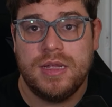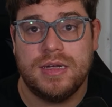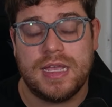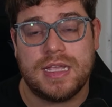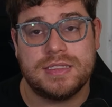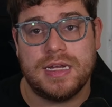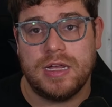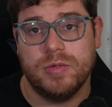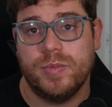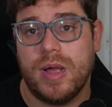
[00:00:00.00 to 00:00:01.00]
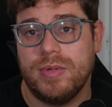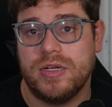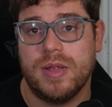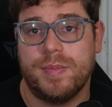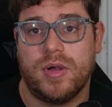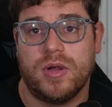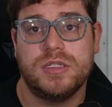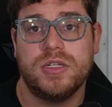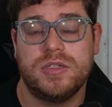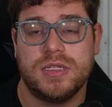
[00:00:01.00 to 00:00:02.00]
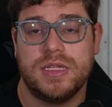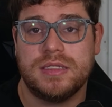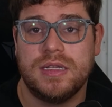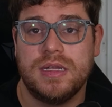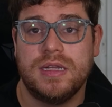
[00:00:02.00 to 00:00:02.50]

Like I said, I will probably do a part 2 to this.